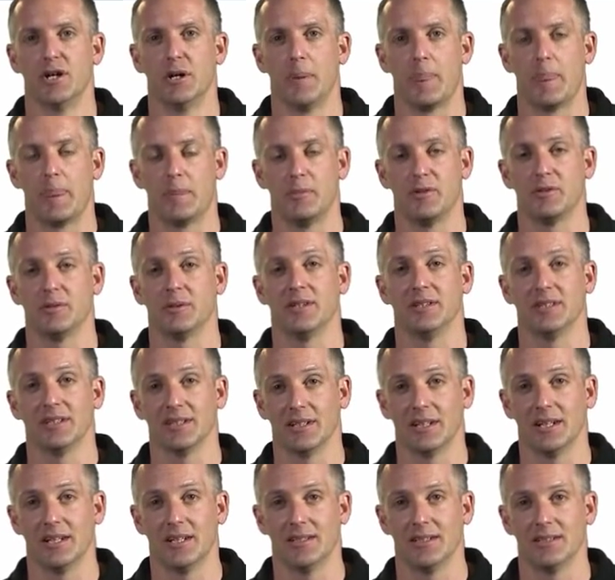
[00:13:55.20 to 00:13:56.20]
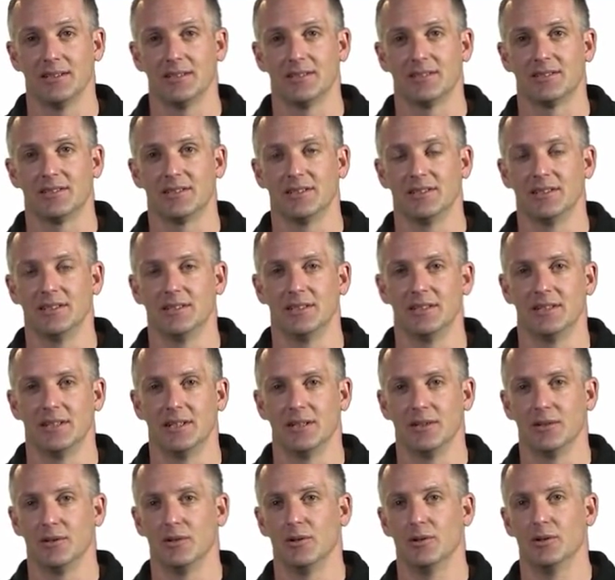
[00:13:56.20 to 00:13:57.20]
between the land and the sea,
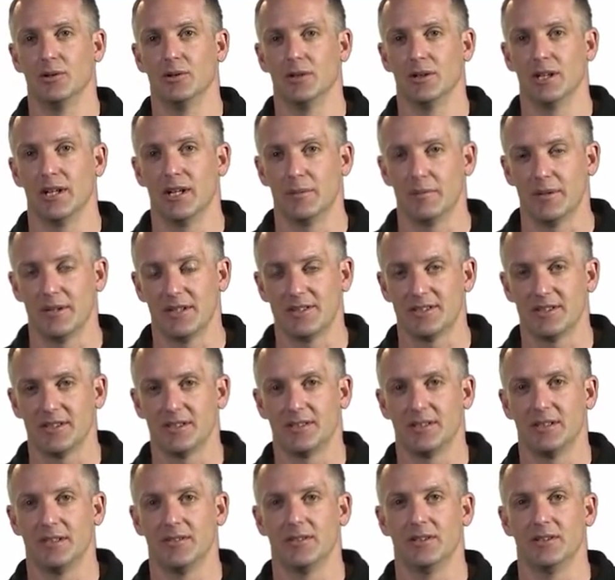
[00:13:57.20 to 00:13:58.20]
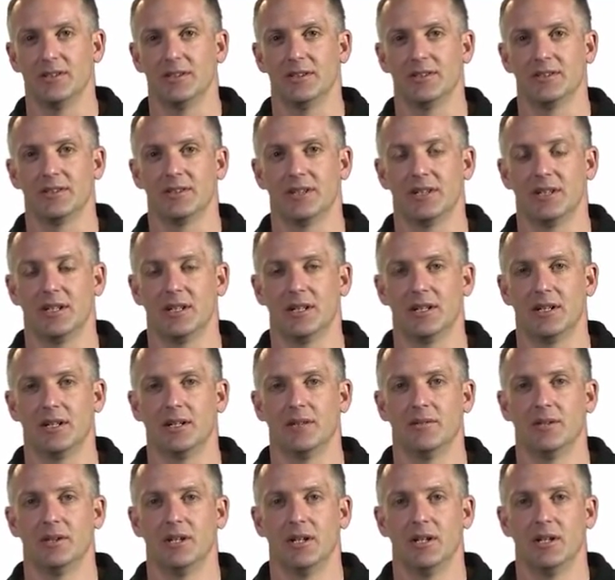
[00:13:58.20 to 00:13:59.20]
and all land-based activities are
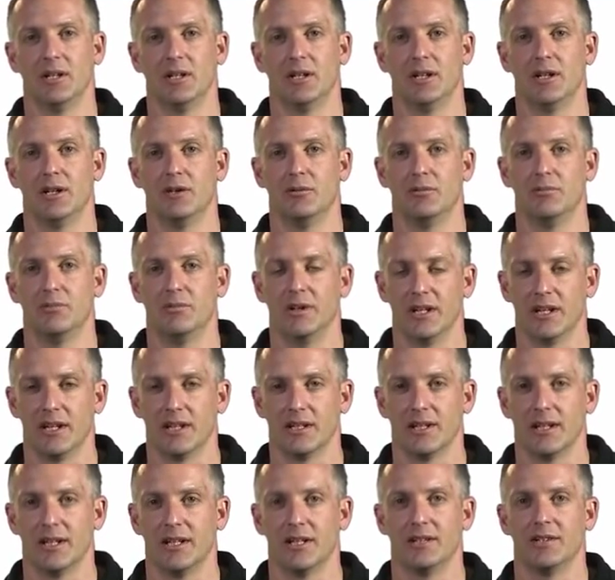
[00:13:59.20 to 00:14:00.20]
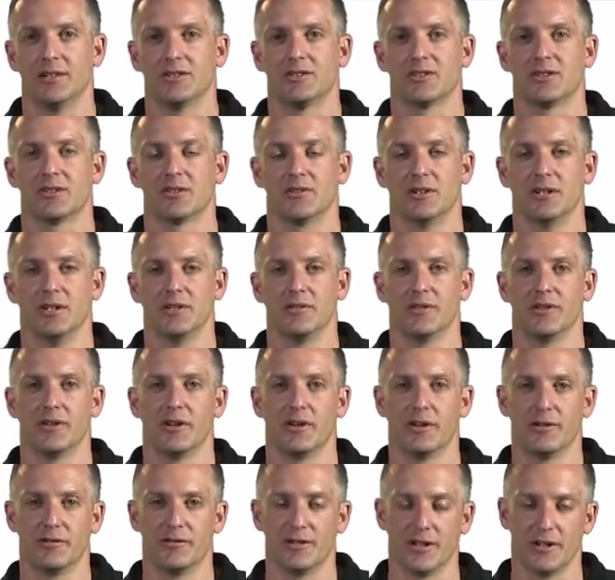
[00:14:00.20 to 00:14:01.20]
regulated and screened for their
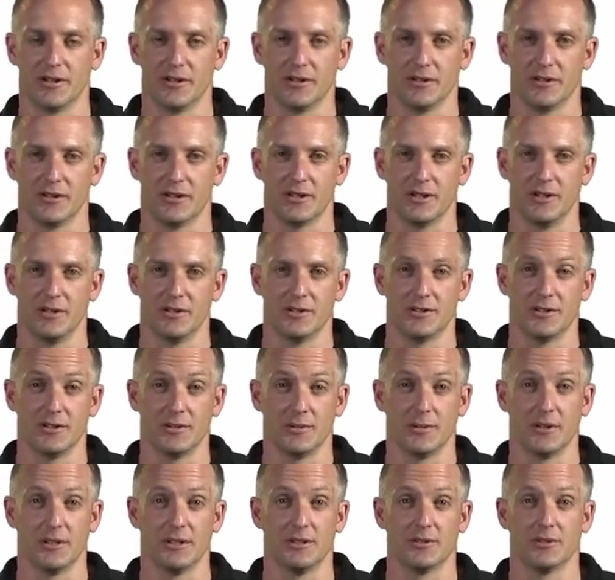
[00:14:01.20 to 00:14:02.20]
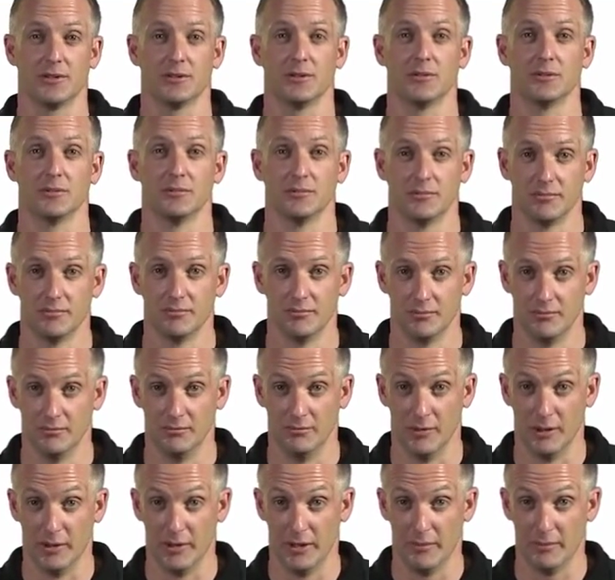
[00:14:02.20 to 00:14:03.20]
effect on the coast, as well as all
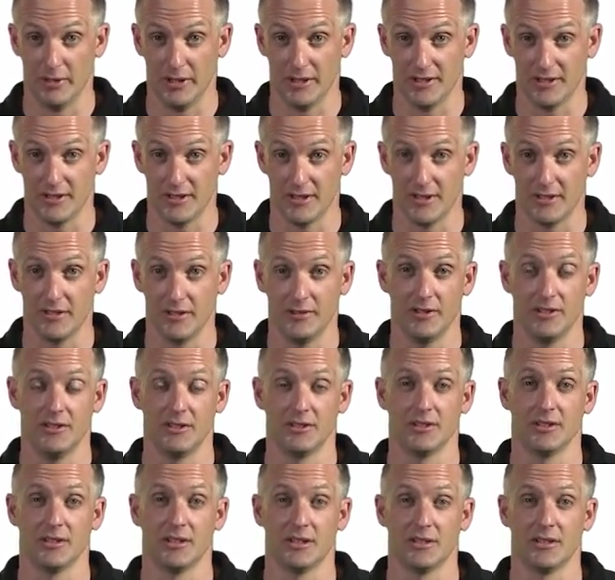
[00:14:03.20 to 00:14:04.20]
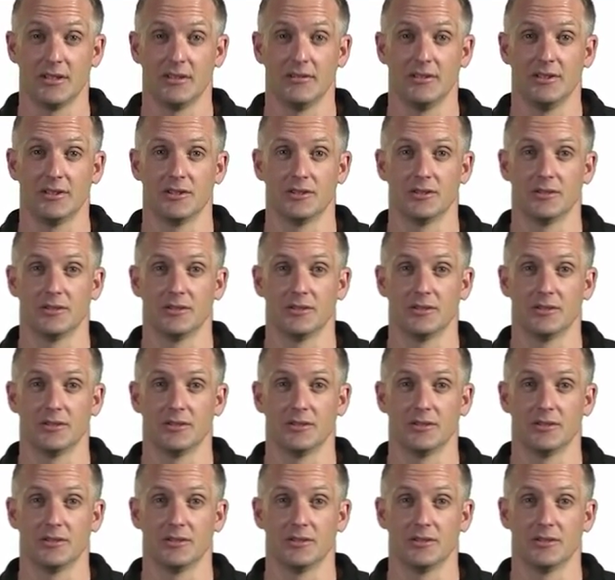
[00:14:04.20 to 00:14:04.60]
marine-based activities and activities on the